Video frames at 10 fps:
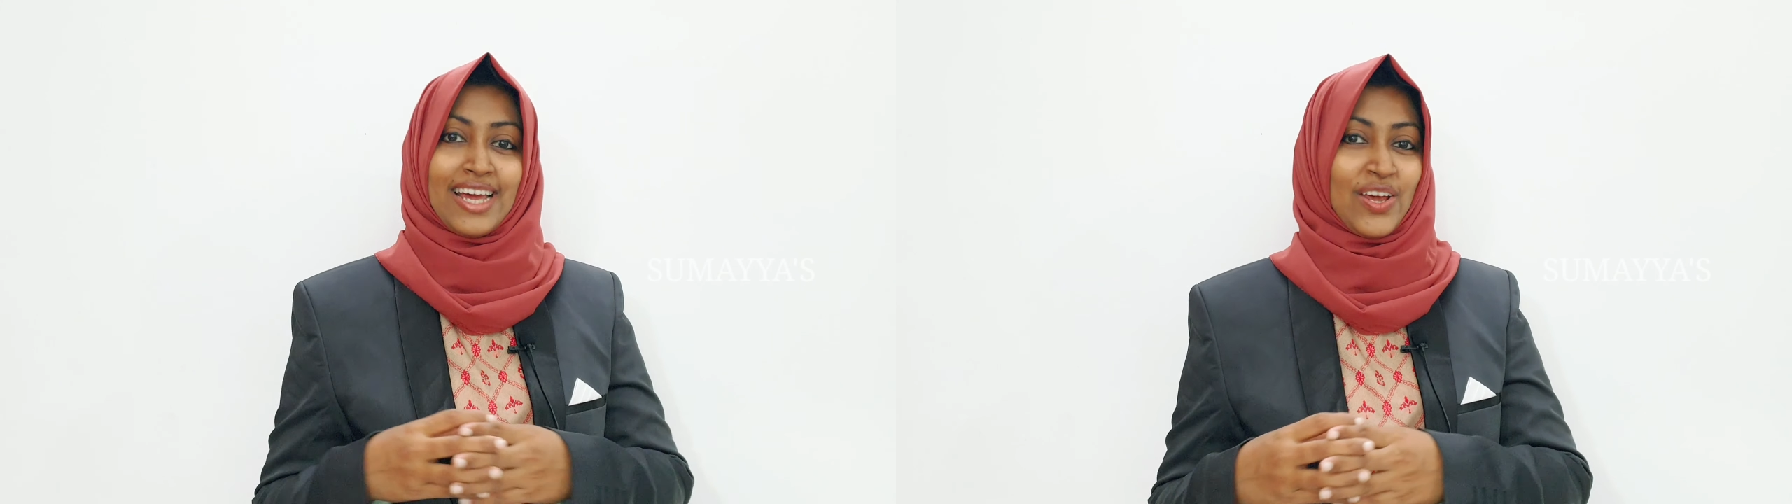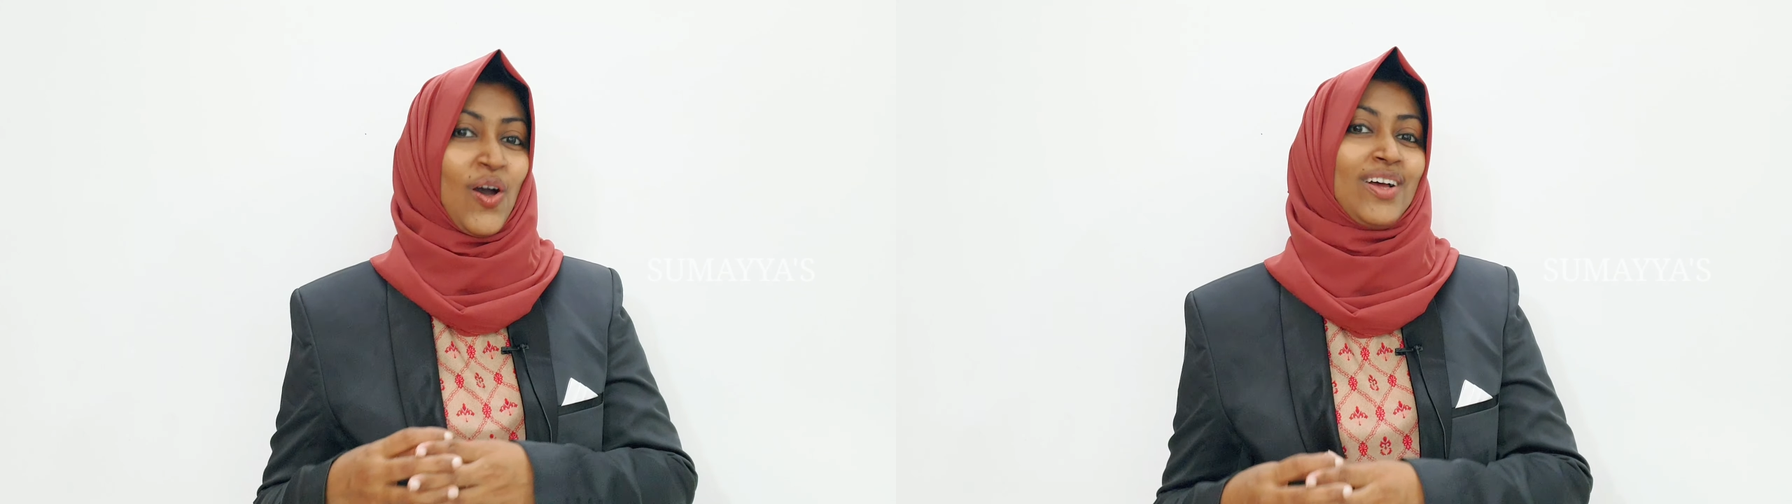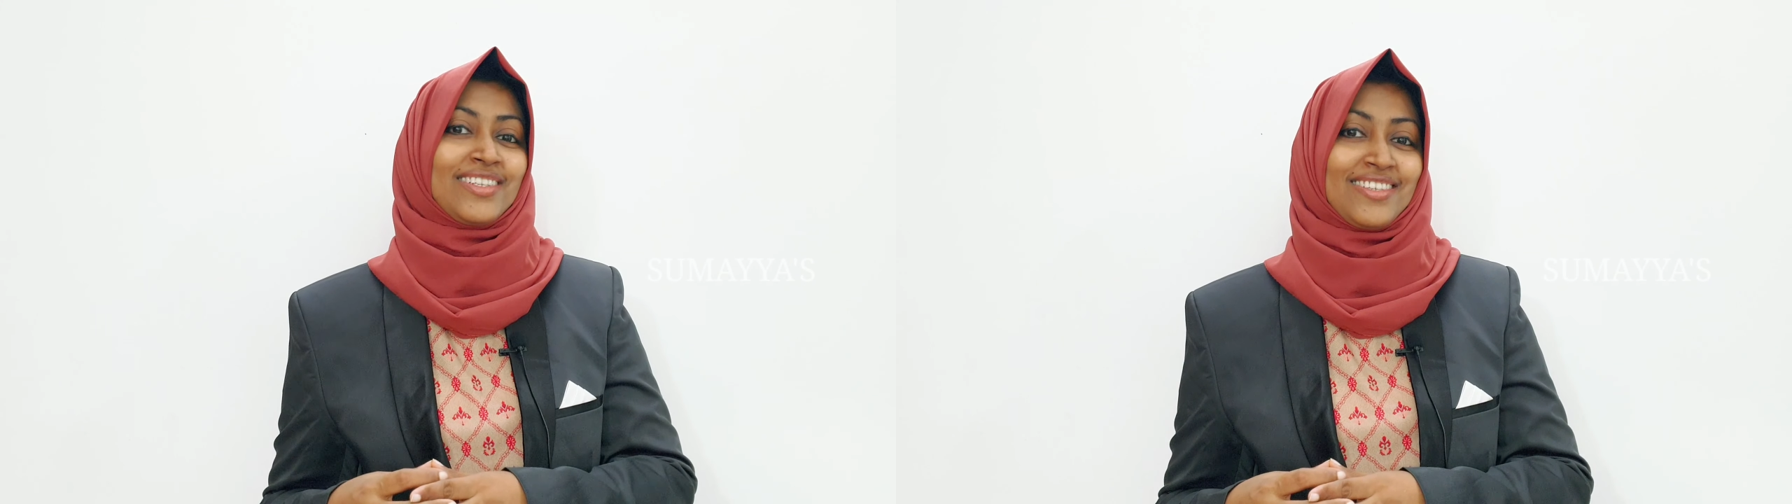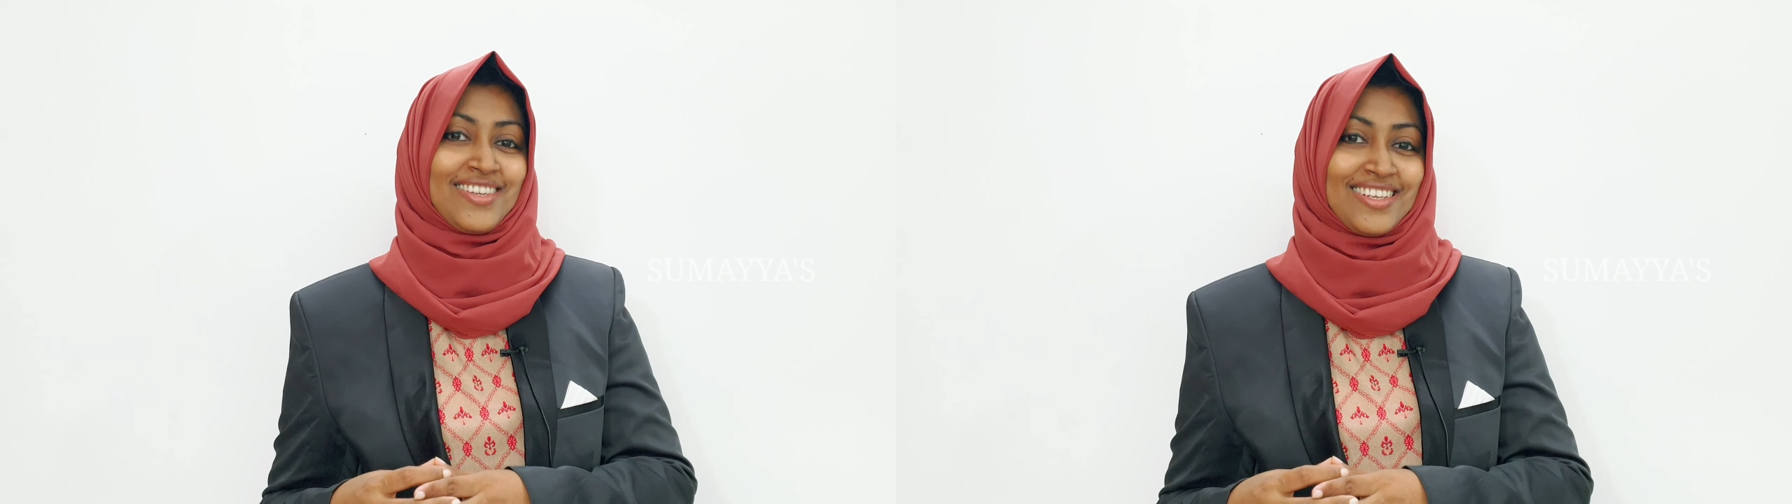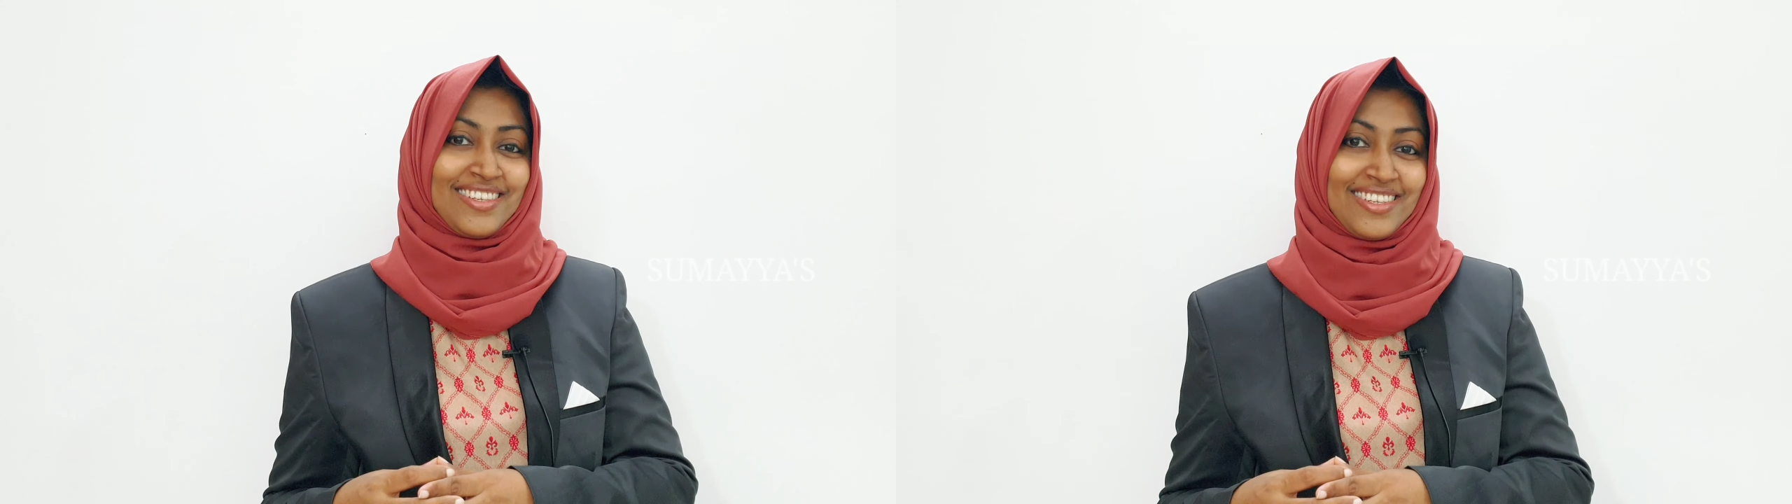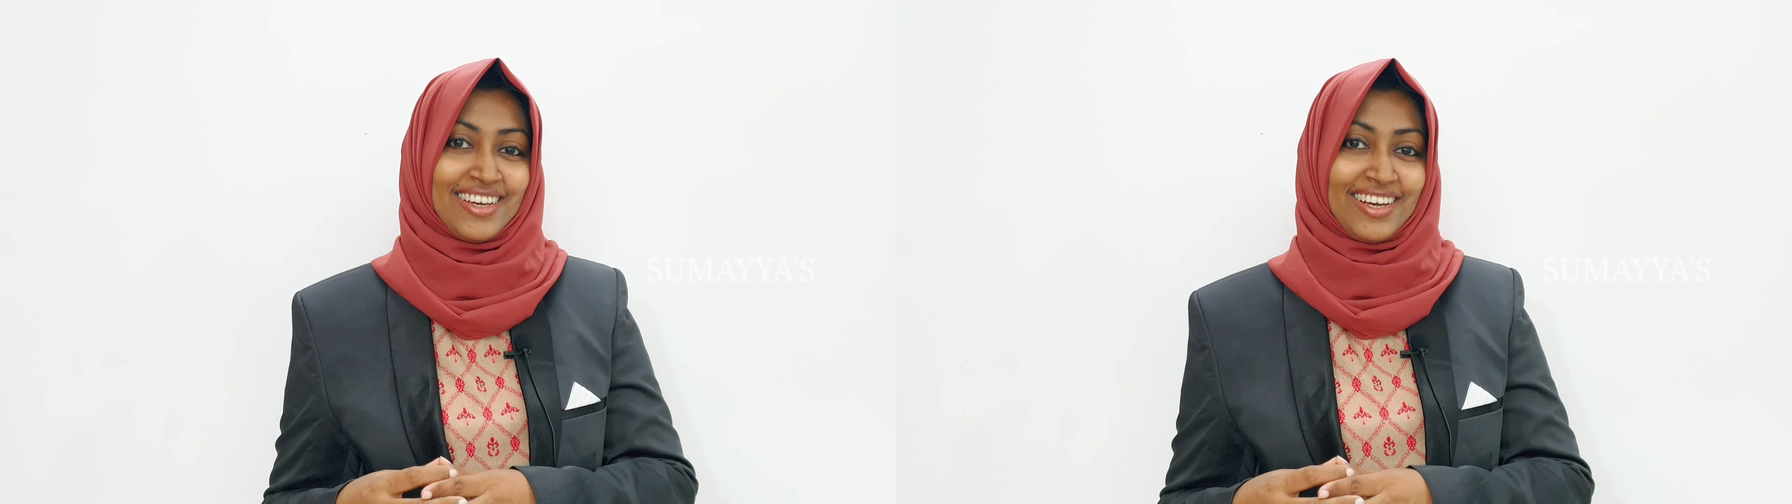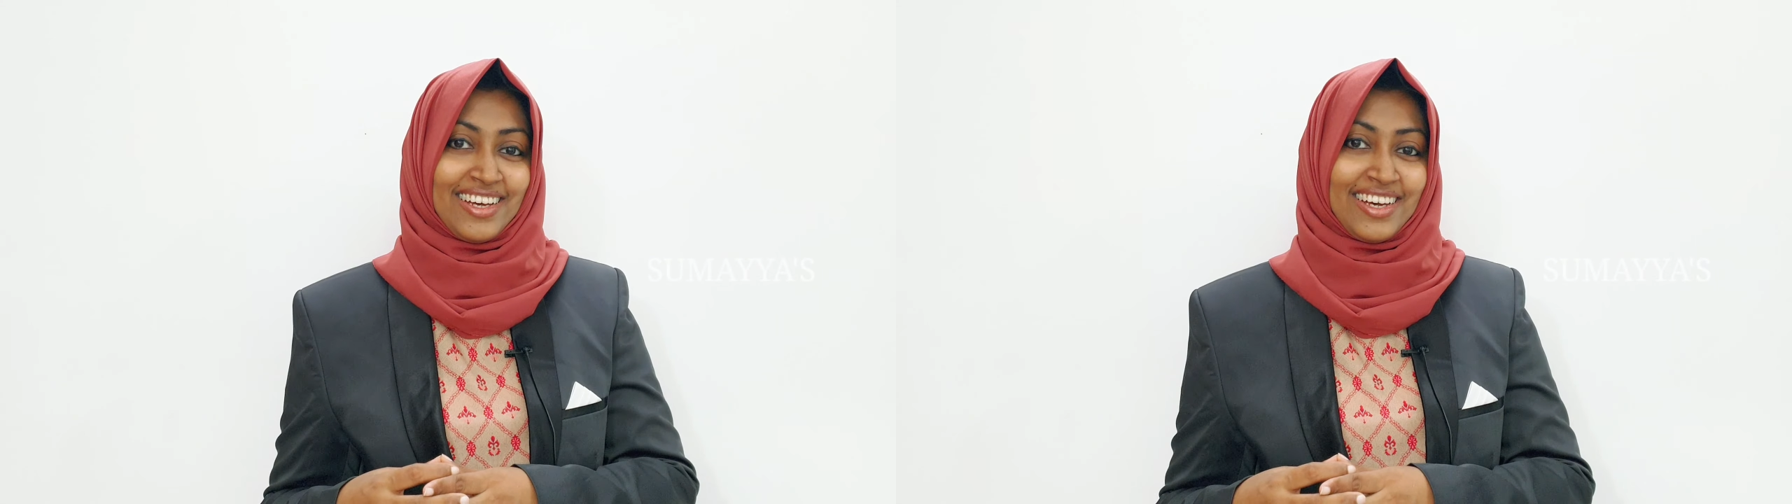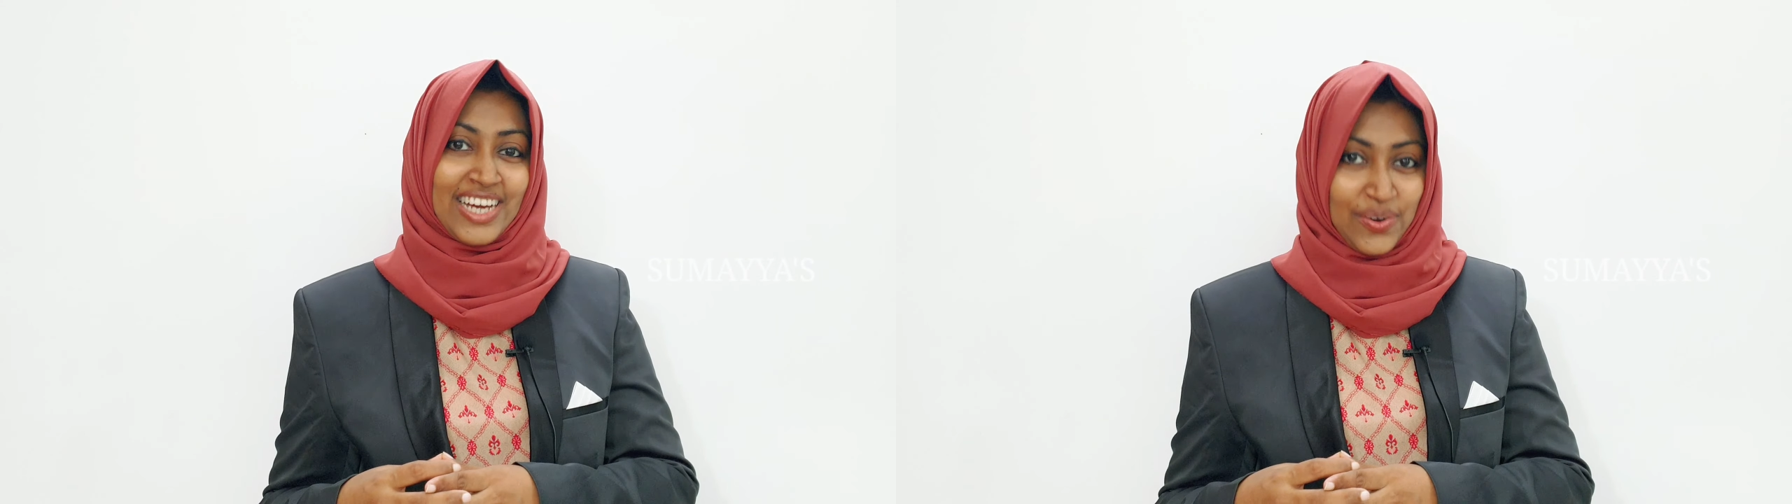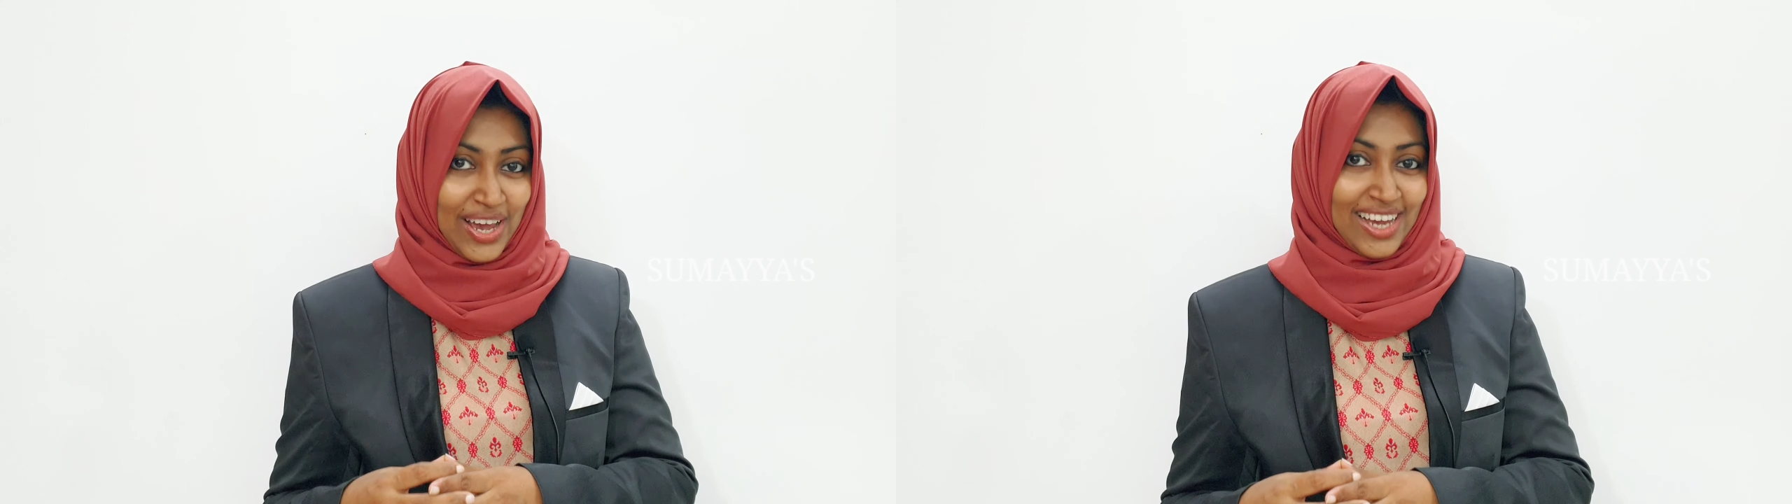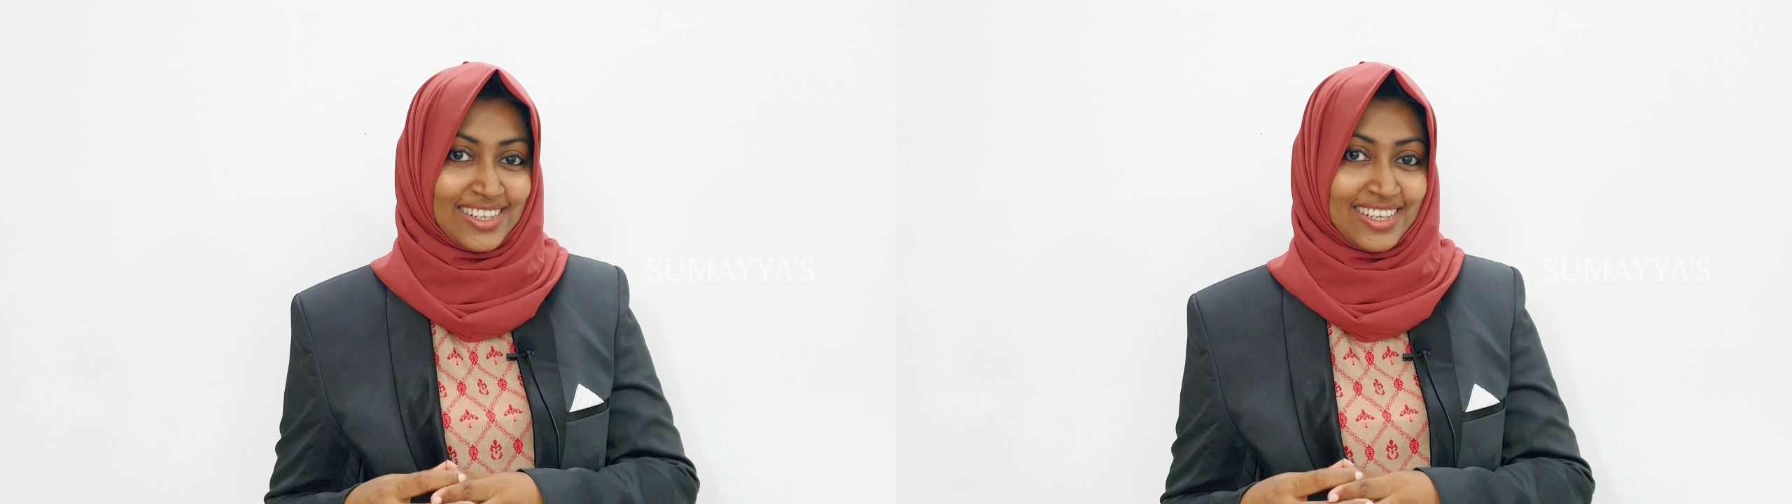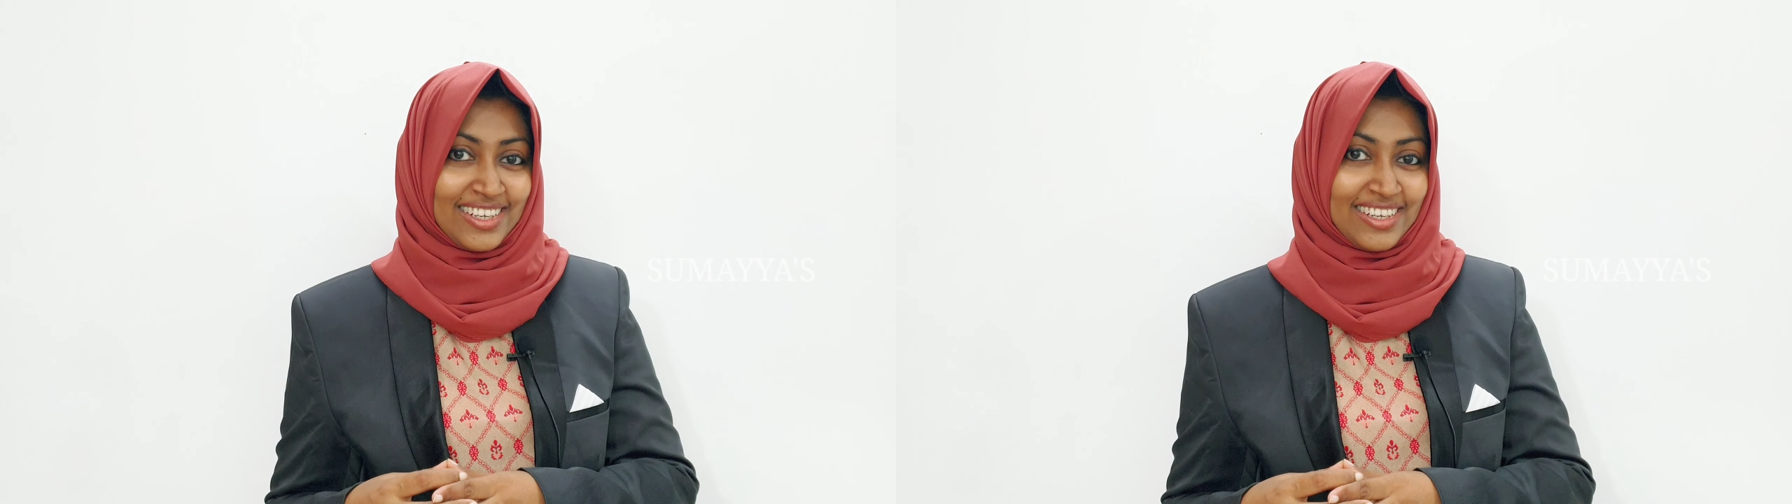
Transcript: and consonants, right?